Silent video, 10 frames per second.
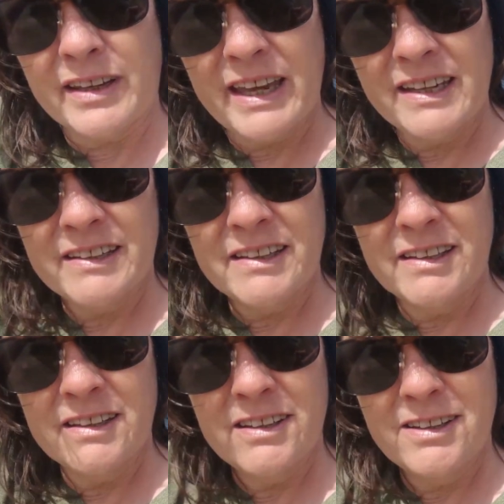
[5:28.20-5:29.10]
Canada.
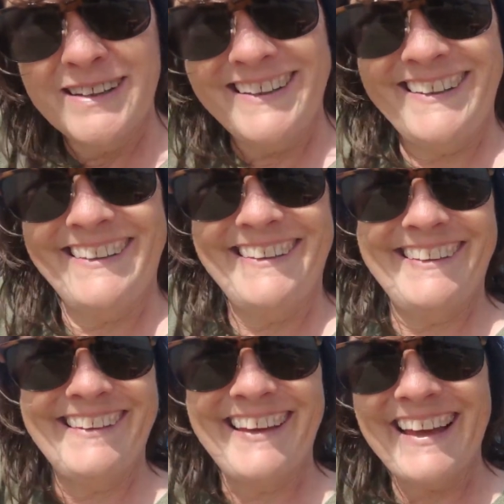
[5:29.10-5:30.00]

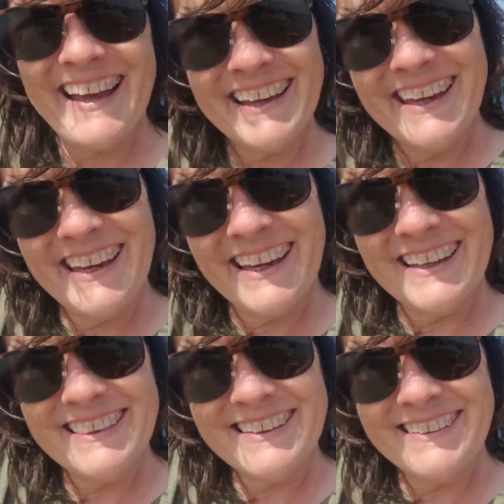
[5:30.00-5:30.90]
I can't
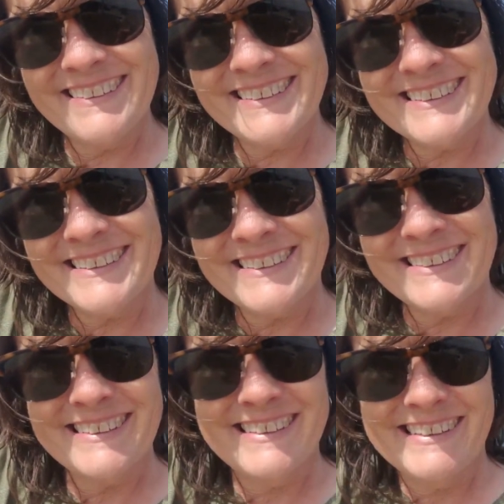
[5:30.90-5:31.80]
get there this year.
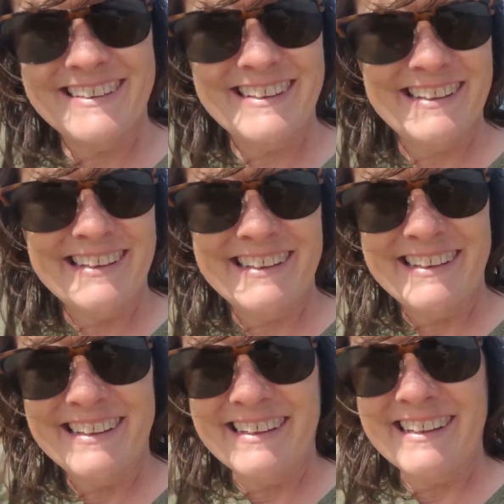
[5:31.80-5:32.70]

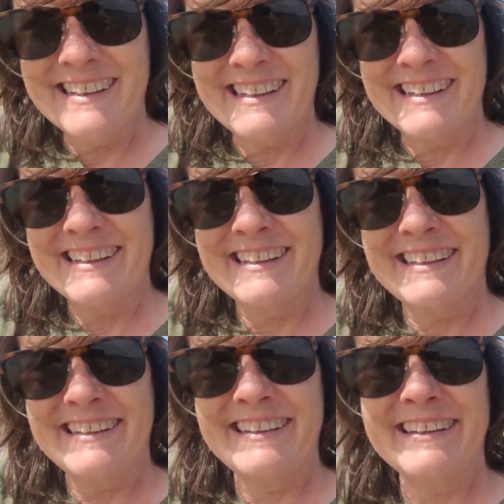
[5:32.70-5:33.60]

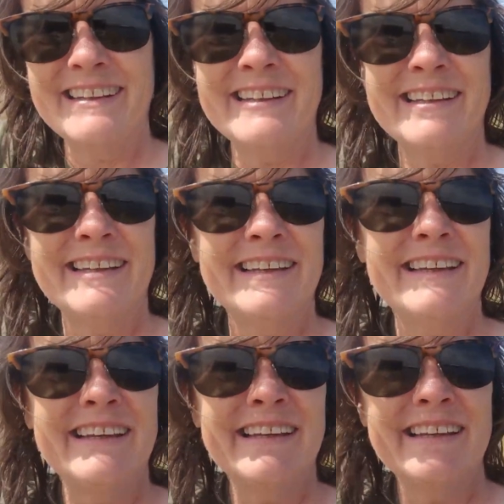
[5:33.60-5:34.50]

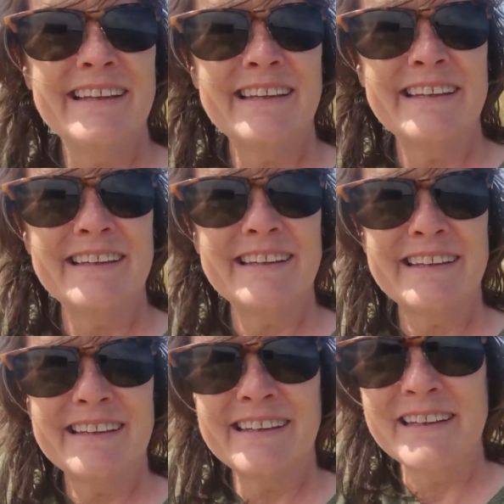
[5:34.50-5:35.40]

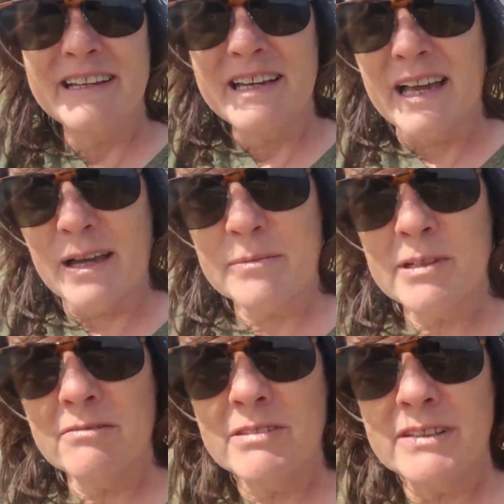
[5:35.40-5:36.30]
I'm
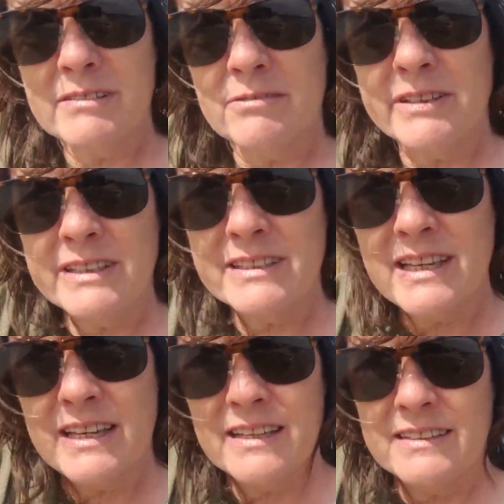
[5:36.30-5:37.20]
going one of these
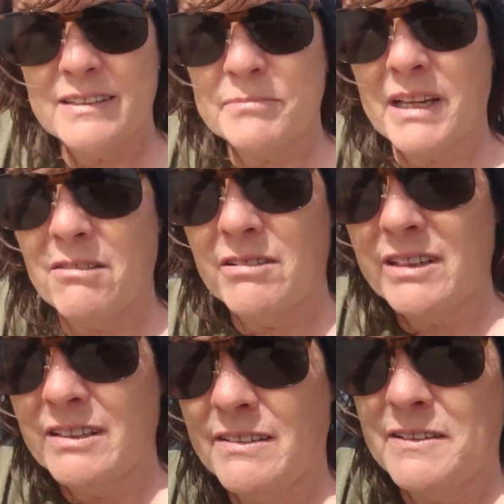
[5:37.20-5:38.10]
days. I'm
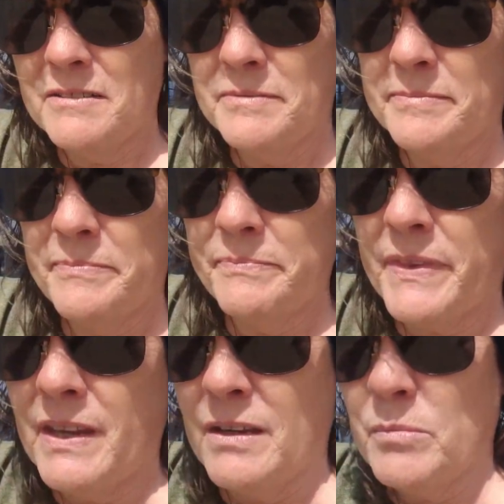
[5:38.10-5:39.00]
going.
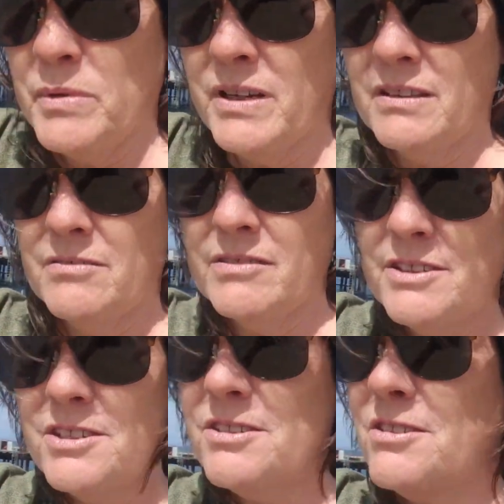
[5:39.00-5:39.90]
But
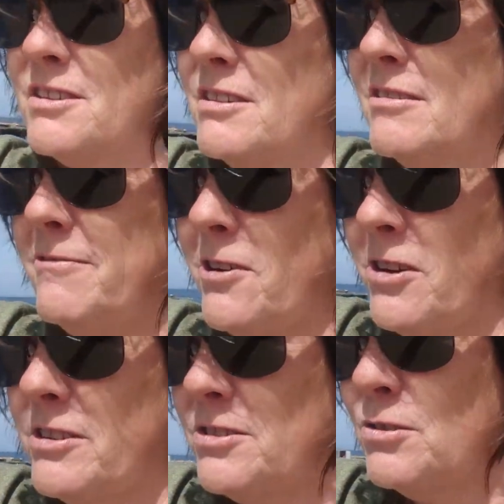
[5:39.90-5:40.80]
this is the
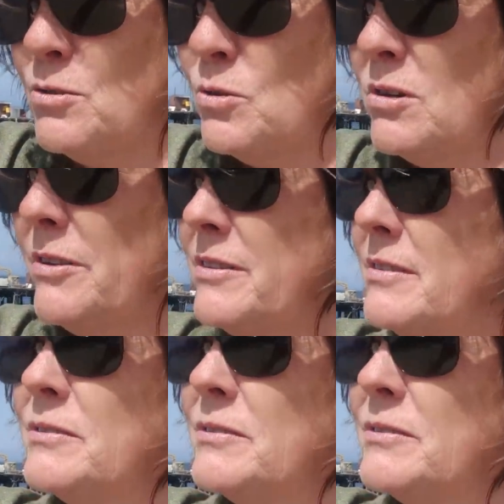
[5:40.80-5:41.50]
farthest north.